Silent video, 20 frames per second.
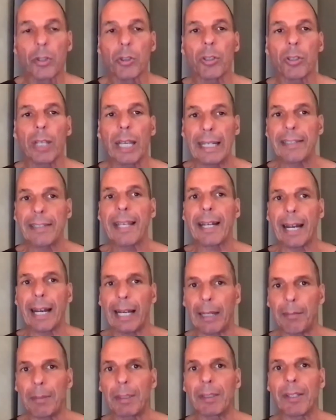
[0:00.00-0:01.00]
Is there a
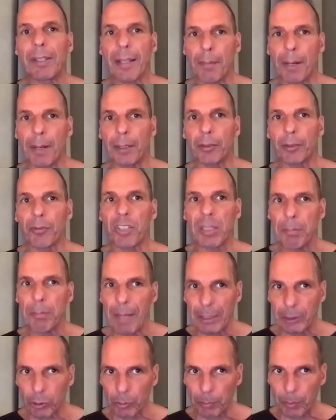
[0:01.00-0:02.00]
limit in the amount of
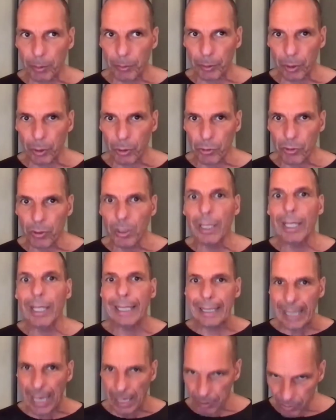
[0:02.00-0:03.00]
cement we produce?
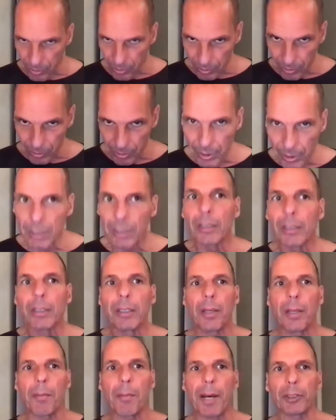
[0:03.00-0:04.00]
Yes.
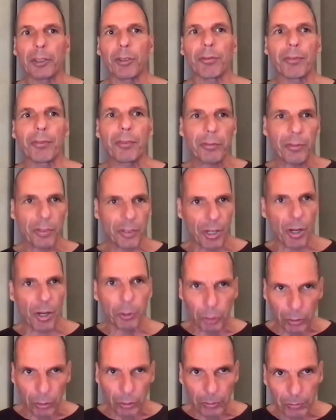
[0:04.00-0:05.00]
The amount of
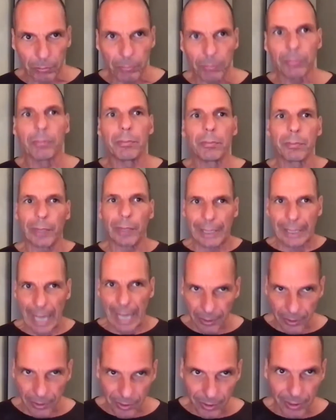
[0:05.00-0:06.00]
CO2?
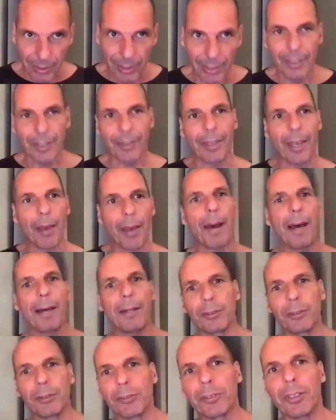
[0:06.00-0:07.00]
Yes. The
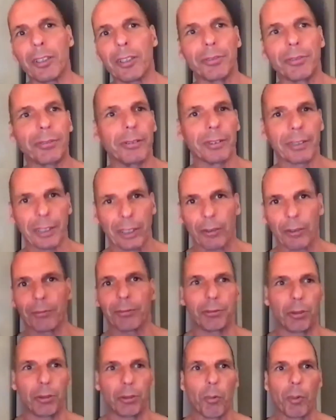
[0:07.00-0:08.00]
amount of,
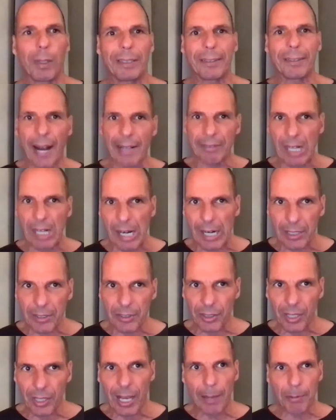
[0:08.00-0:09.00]
four-wheel drive
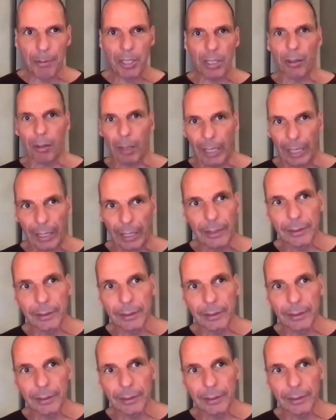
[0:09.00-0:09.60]
cars? Absolutely.